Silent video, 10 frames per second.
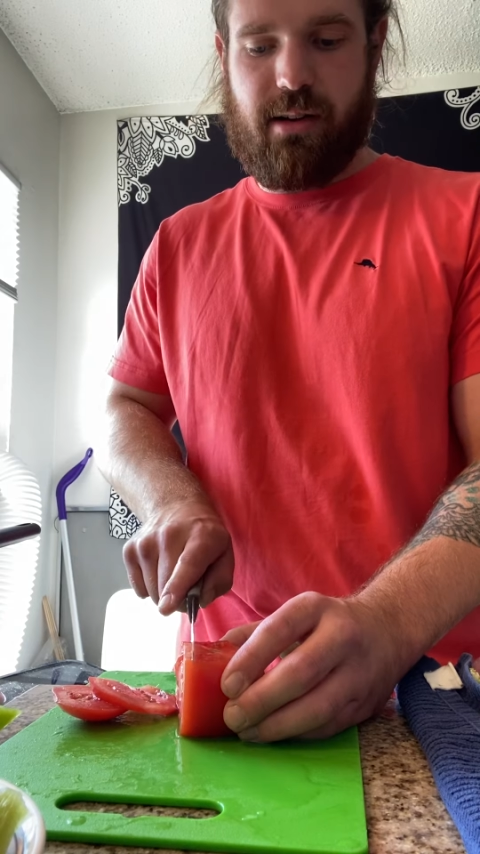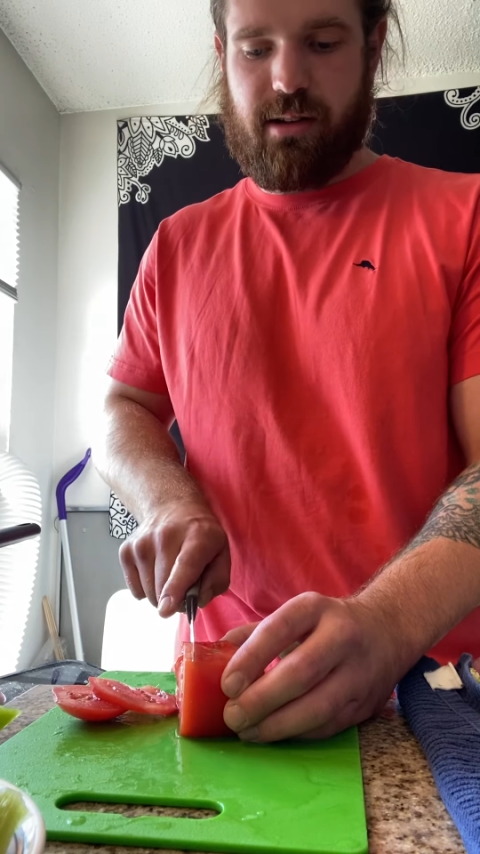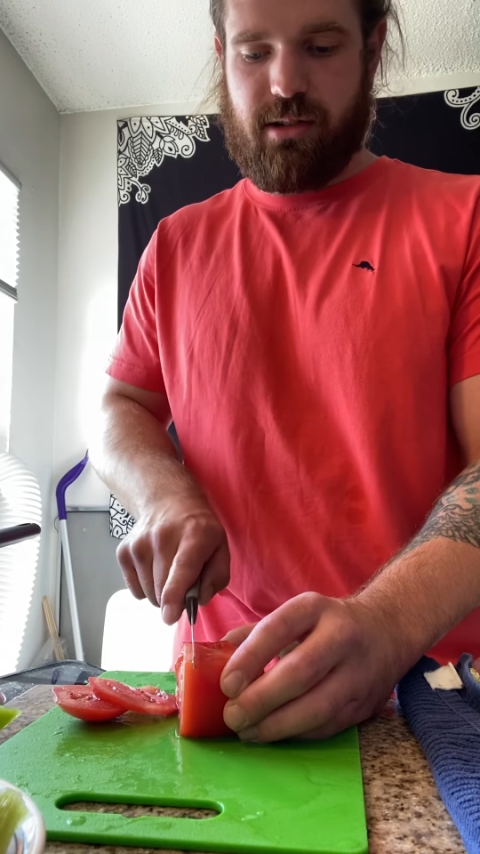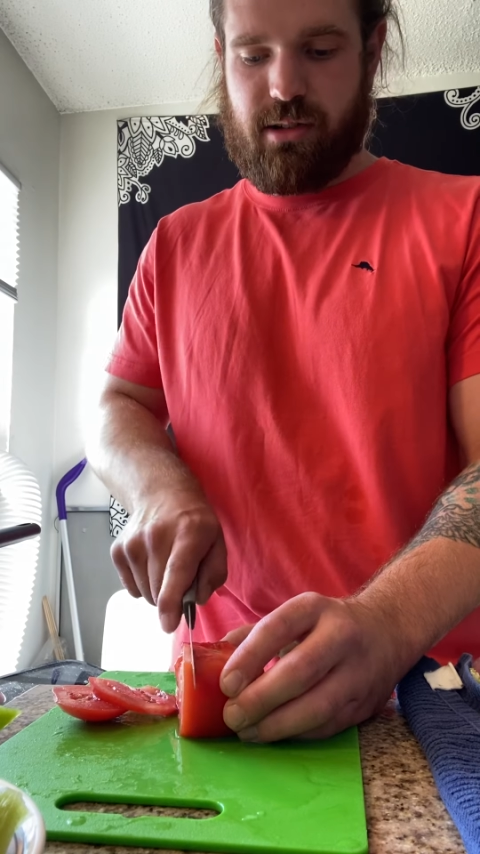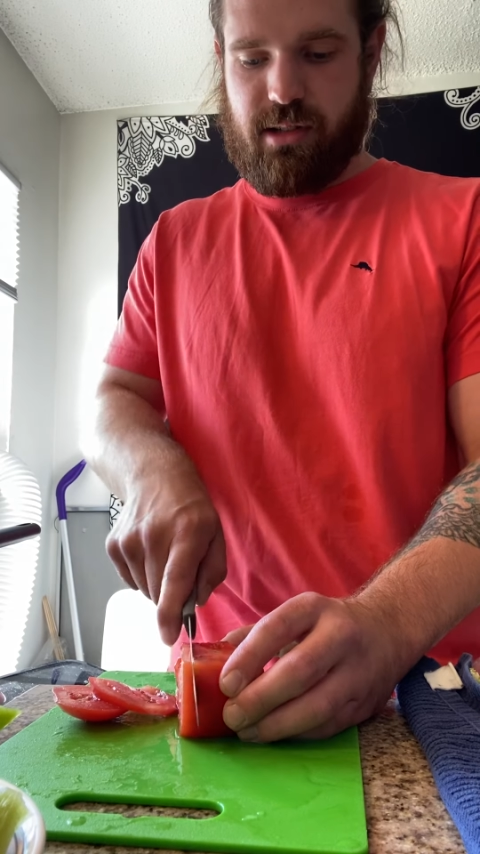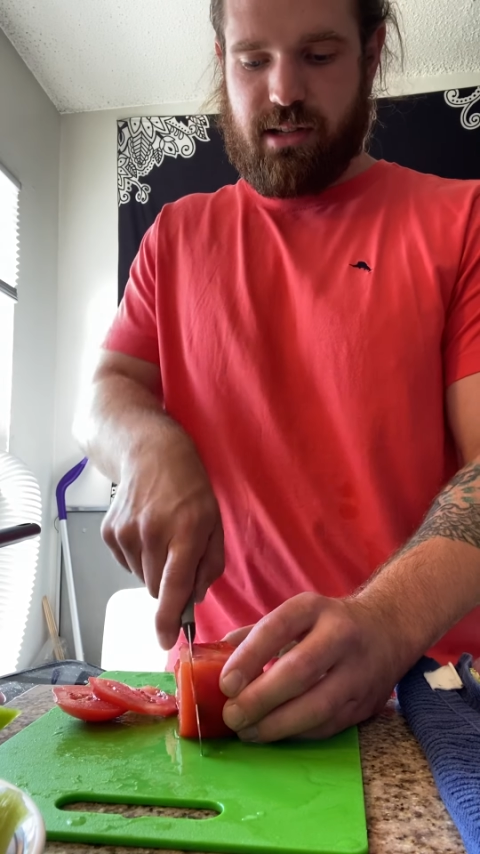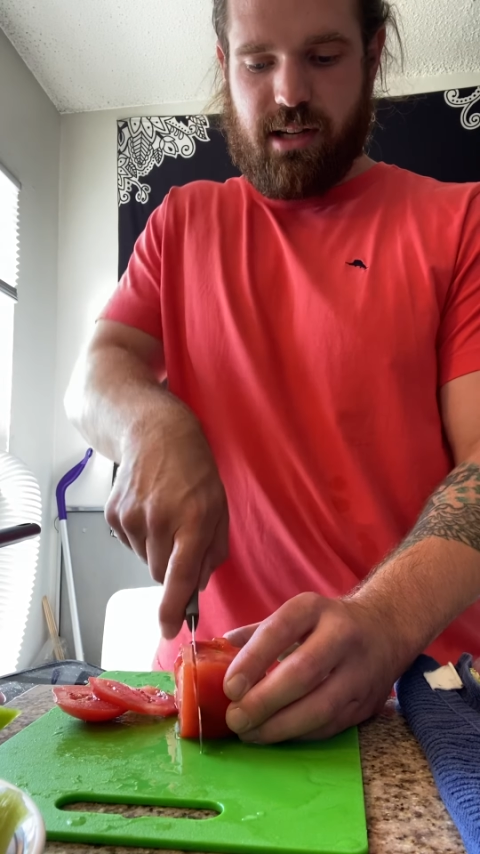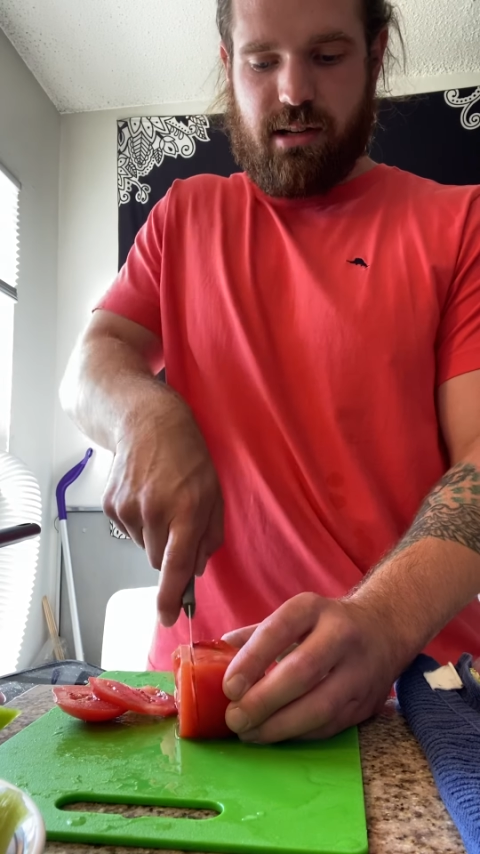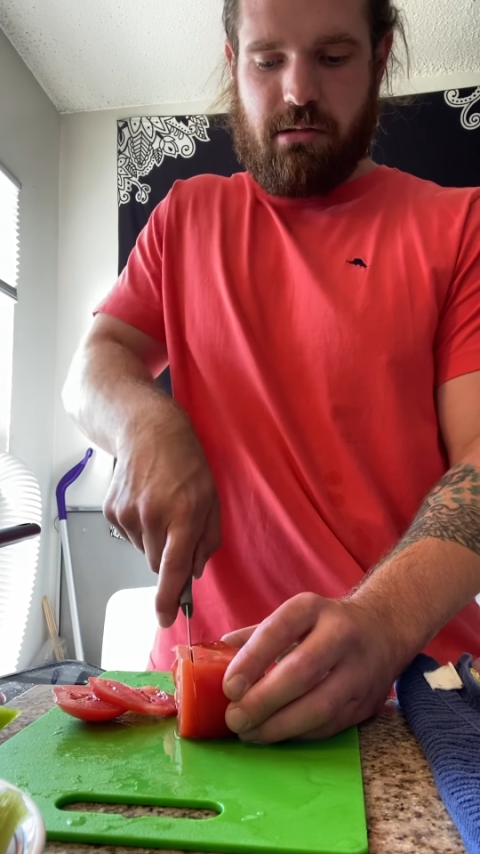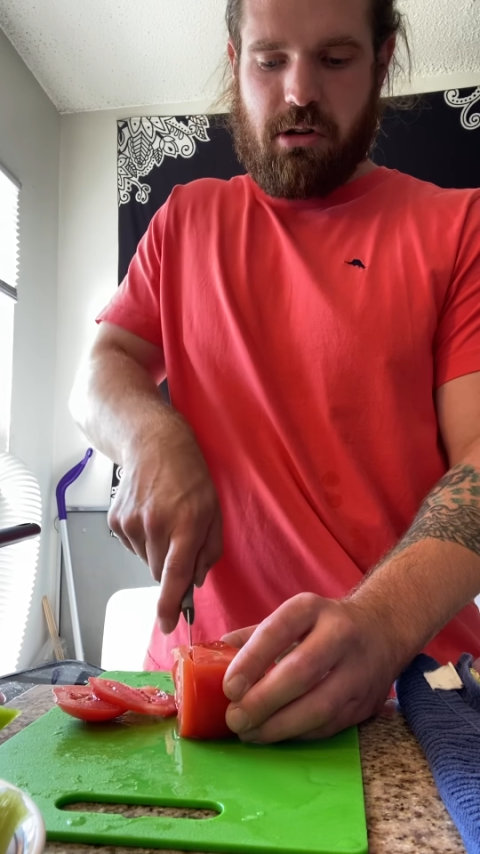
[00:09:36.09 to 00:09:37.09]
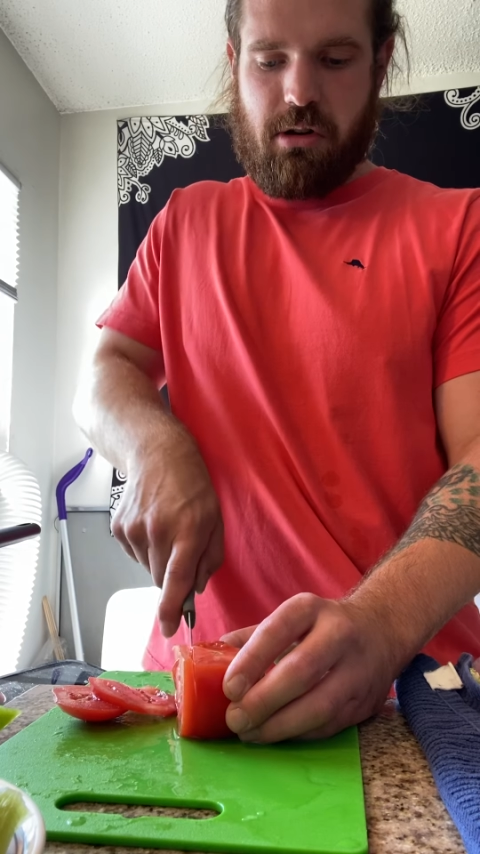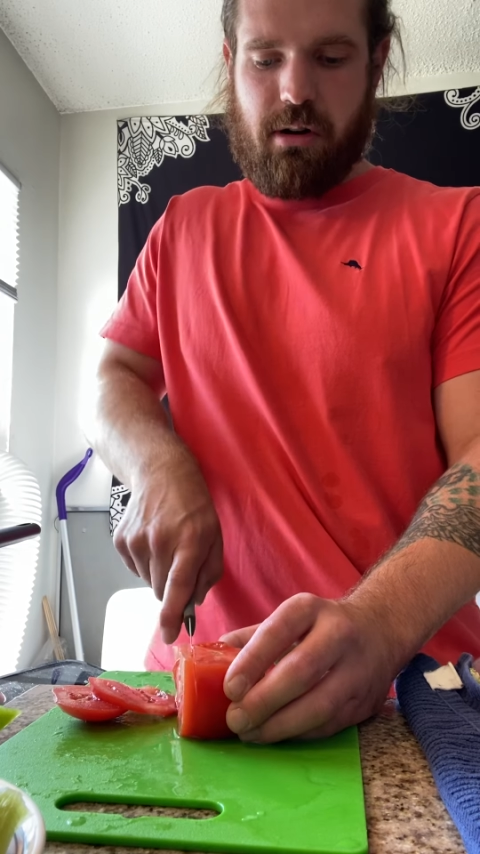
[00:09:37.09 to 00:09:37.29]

I just decided, you know what,